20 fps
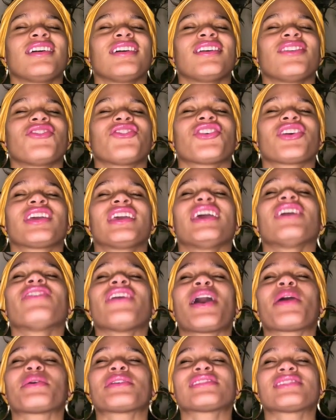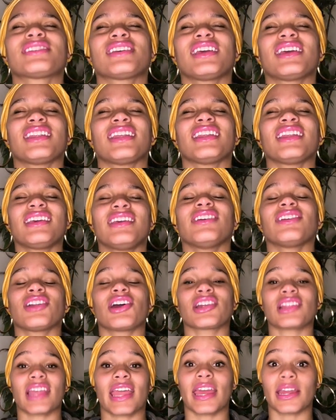forgive our sin and heal
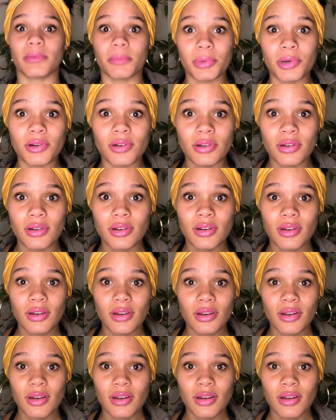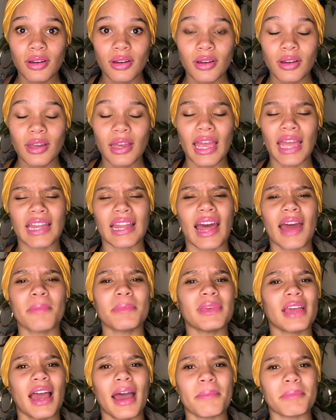our land. Boom. And
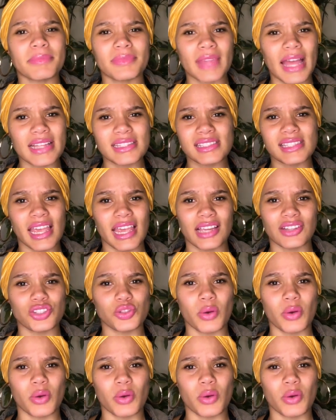I'm not saying do